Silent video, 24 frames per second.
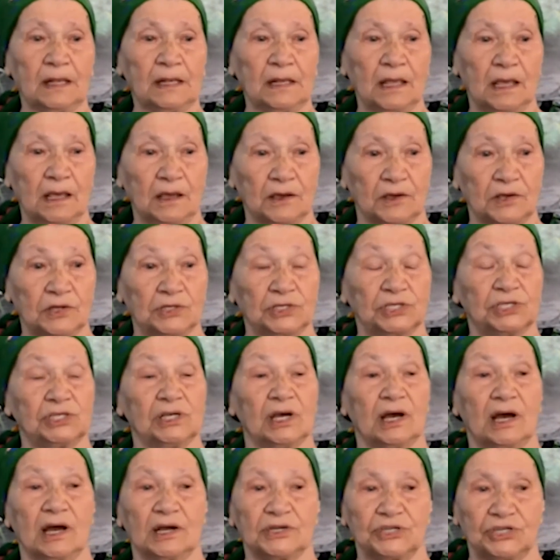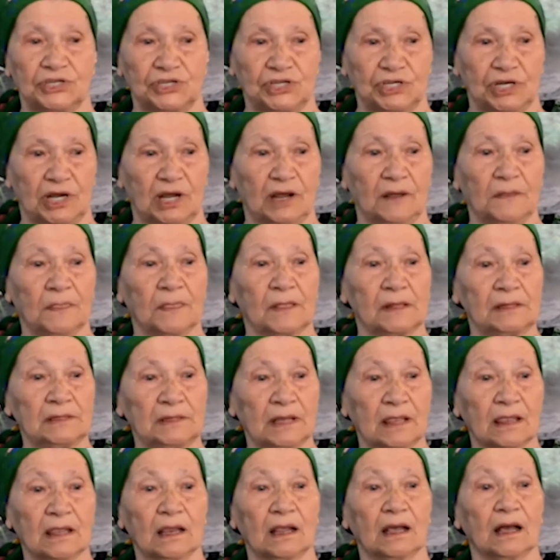There was a cemetery.
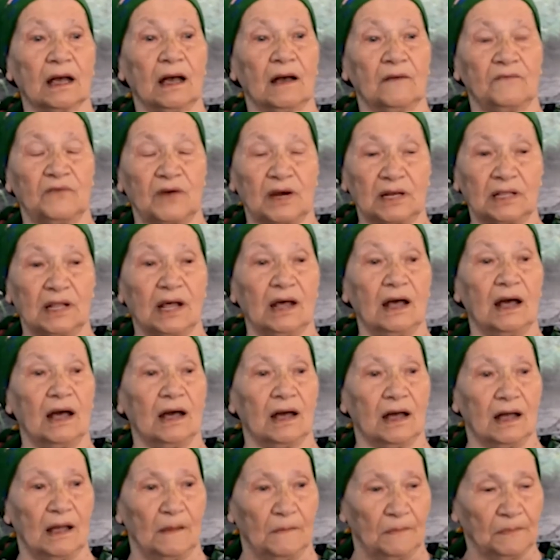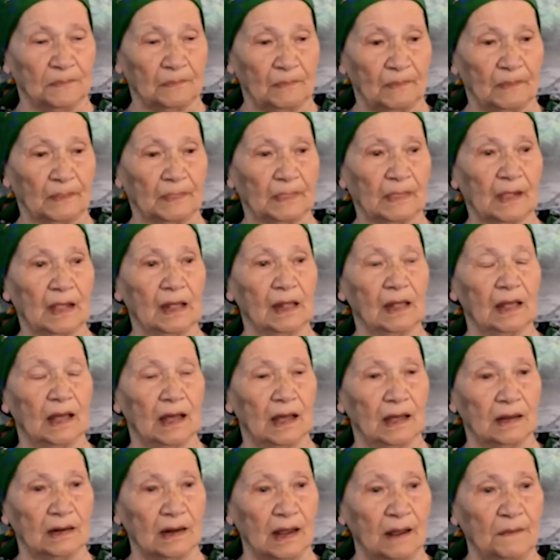I was little.
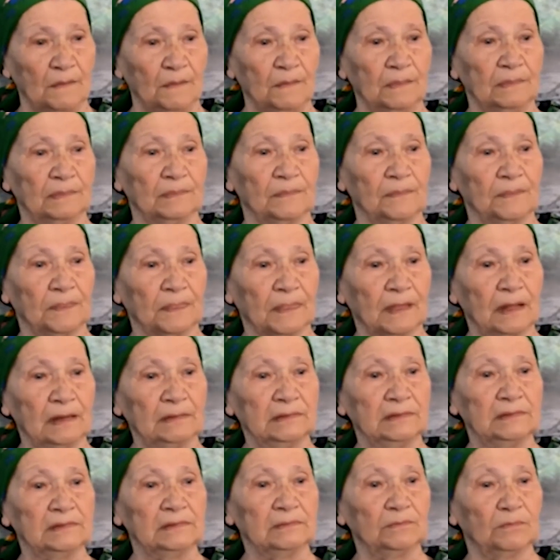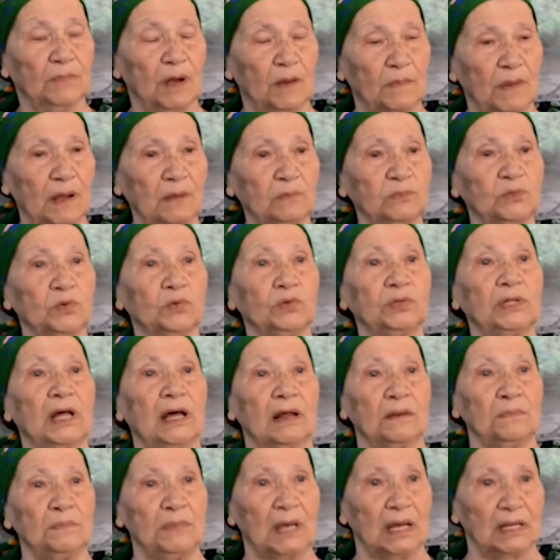I had dolls on my hands made by
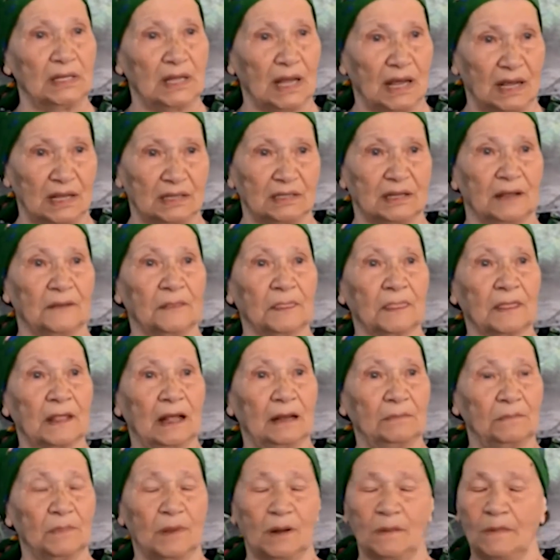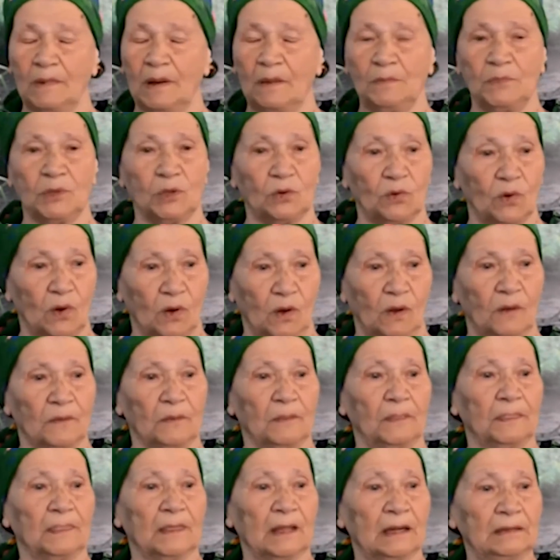my mother, such ugly
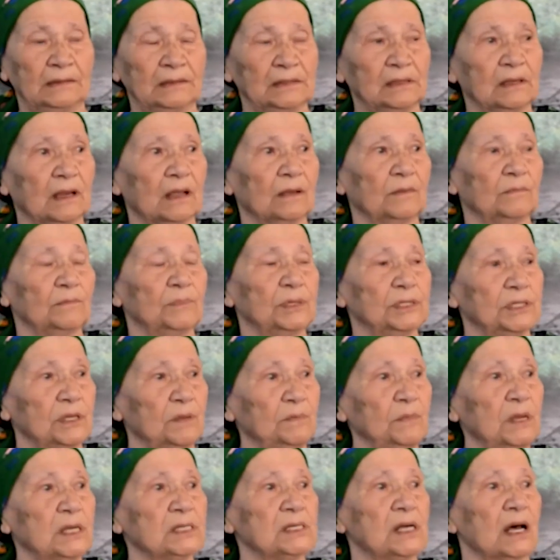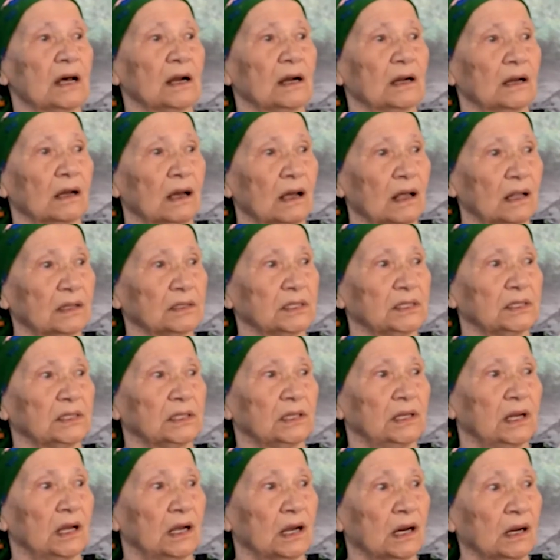dolls. They were in my
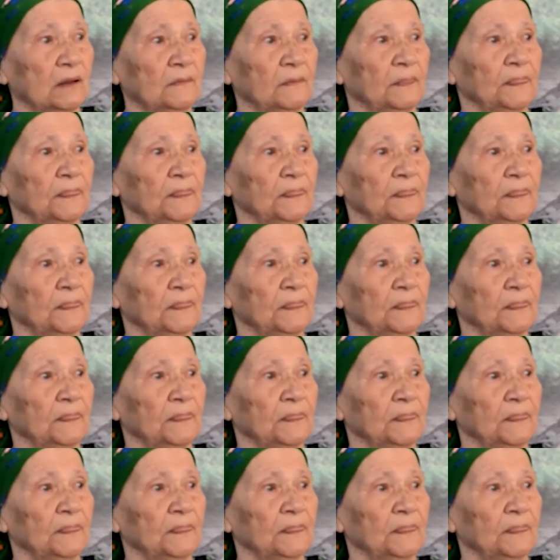hands.